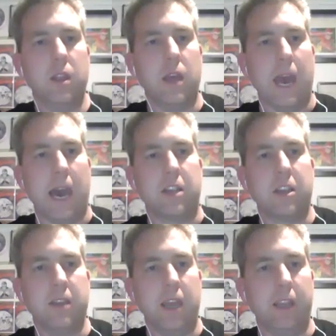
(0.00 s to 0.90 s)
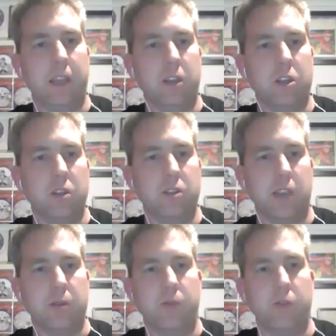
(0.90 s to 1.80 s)
How can they get in
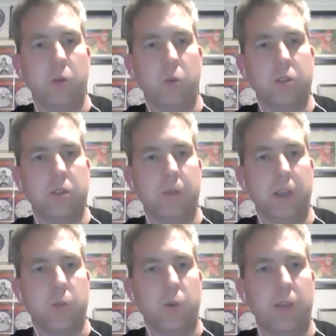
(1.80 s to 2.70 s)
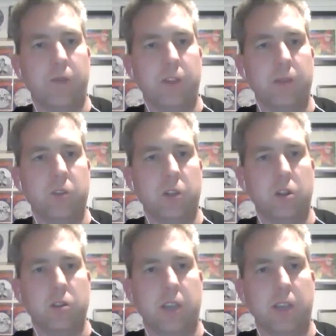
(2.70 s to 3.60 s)
contact with you? What's the best way for them to
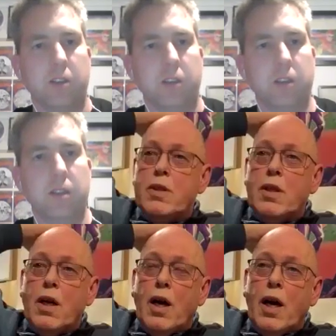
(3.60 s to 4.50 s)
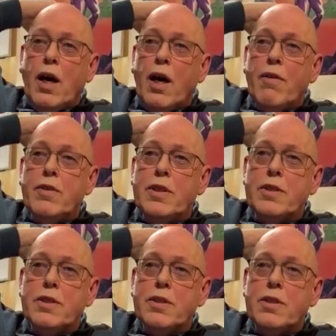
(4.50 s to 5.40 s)
contact you? Yeah, I have
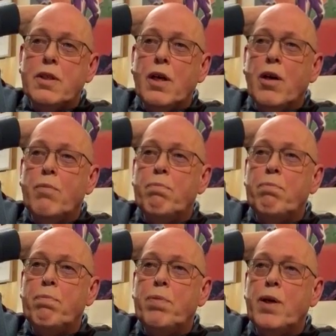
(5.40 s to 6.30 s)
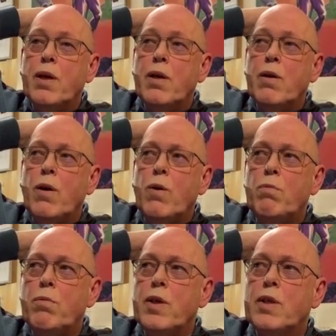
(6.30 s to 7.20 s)
this uh, I P
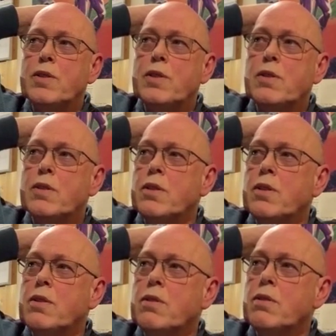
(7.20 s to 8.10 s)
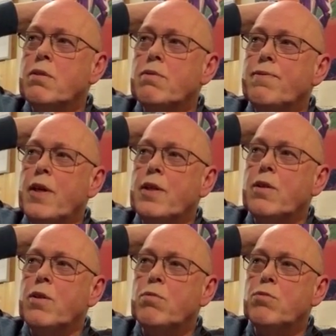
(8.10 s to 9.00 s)
Comics uh,
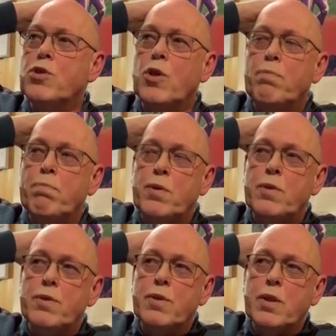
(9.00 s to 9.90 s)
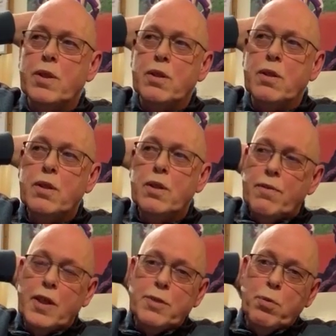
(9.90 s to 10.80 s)
Phantom shop on uh,
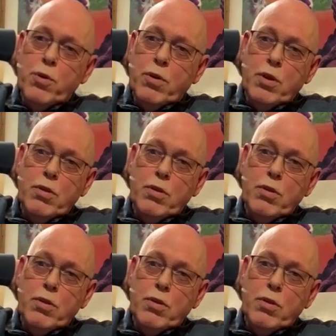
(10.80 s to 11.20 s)
Facebook.